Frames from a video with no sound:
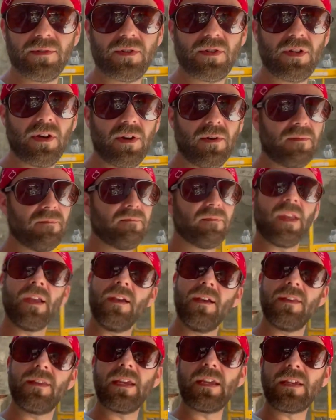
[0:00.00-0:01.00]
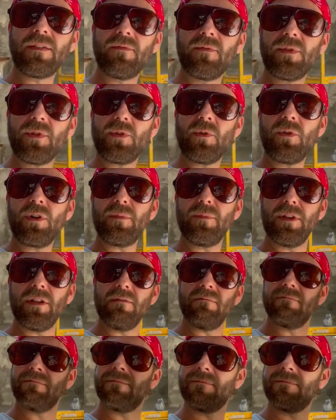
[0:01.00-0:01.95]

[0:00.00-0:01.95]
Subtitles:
So, thank you for joining me.